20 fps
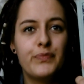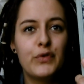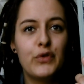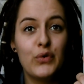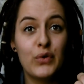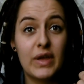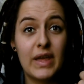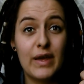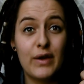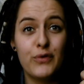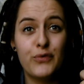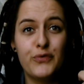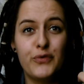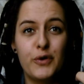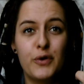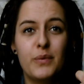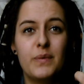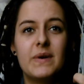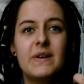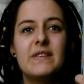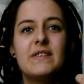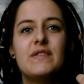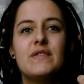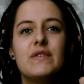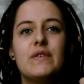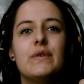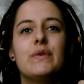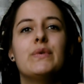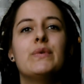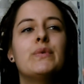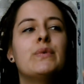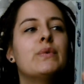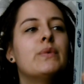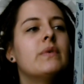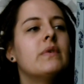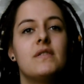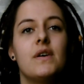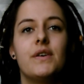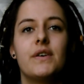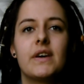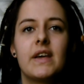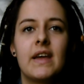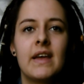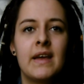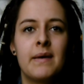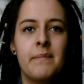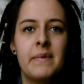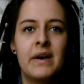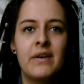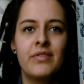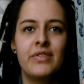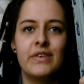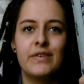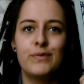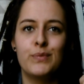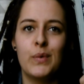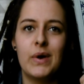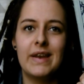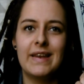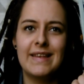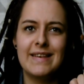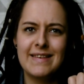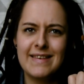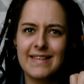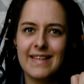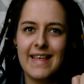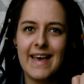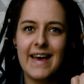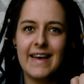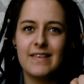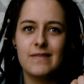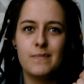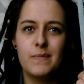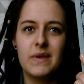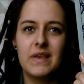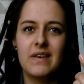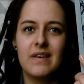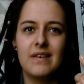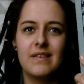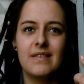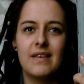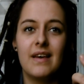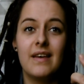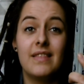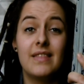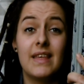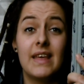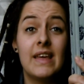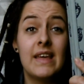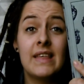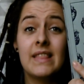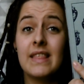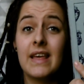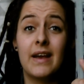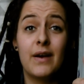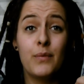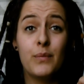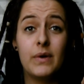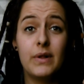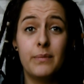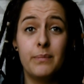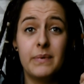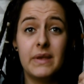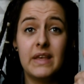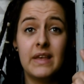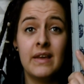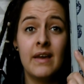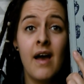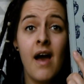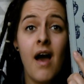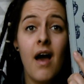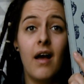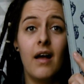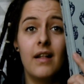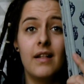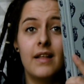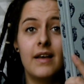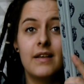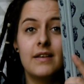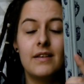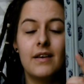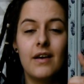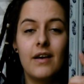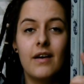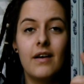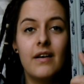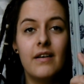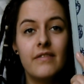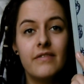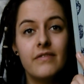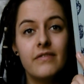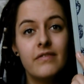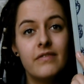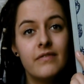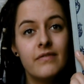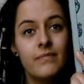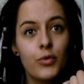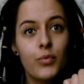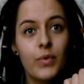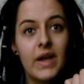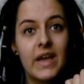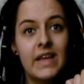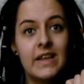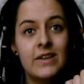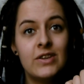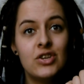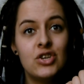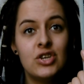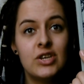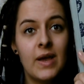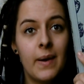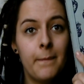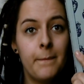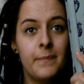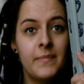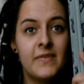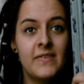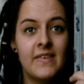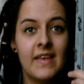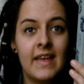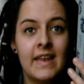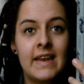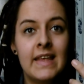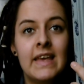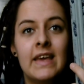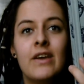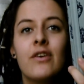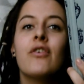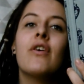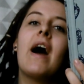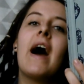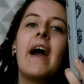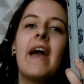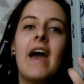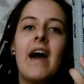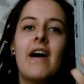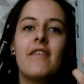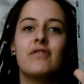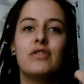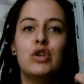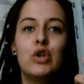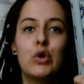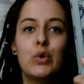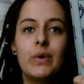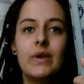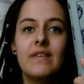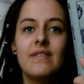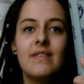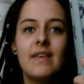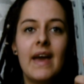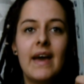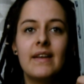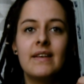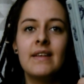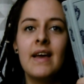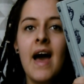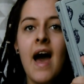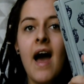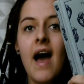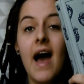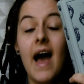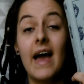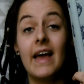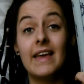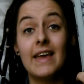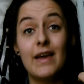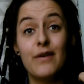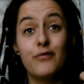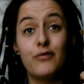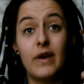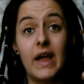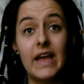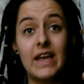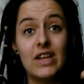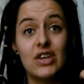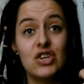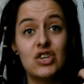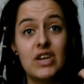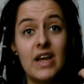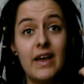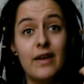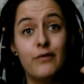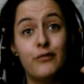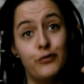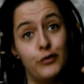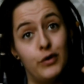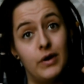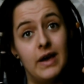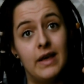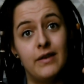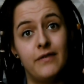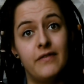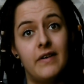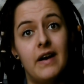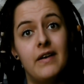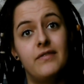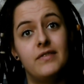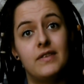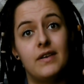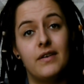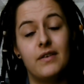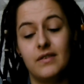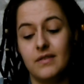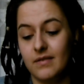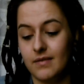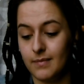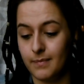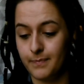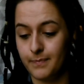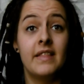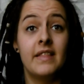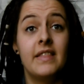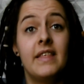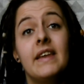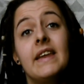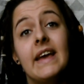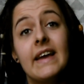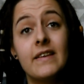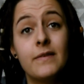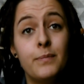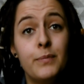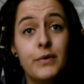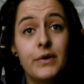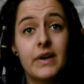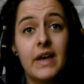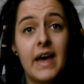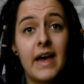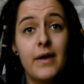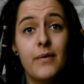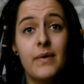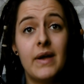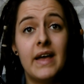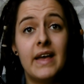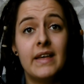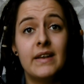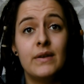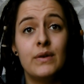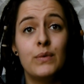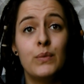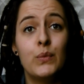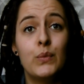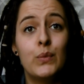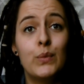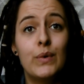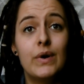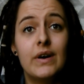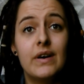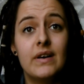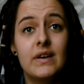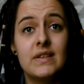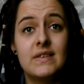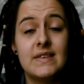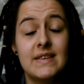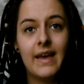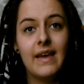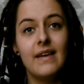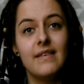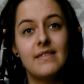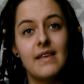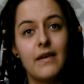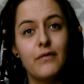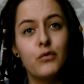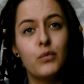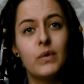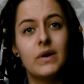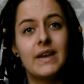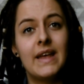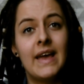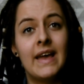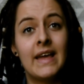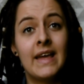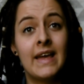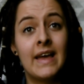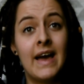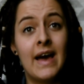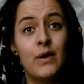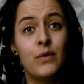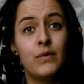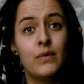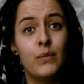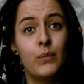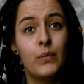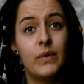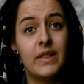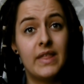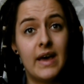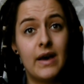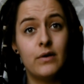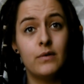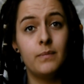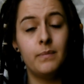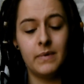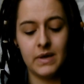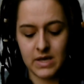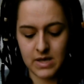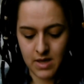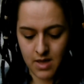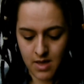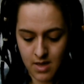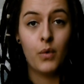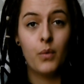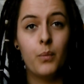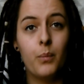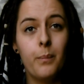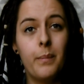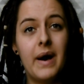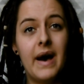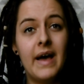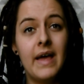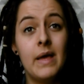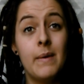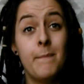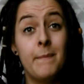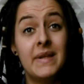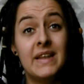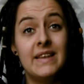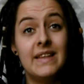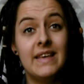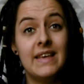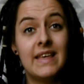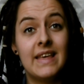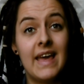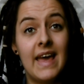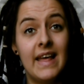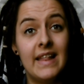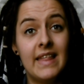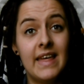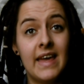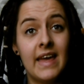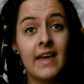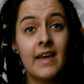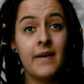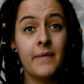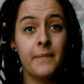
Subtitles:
looking forward to talking about this one in class because I think there will be a lot of great gems in here I haven't noticed yet. I gave Frankenstein 4 out of 5 stars. The next book I read was Is Everyone Hanging Out Without Me by Mindy Kaling.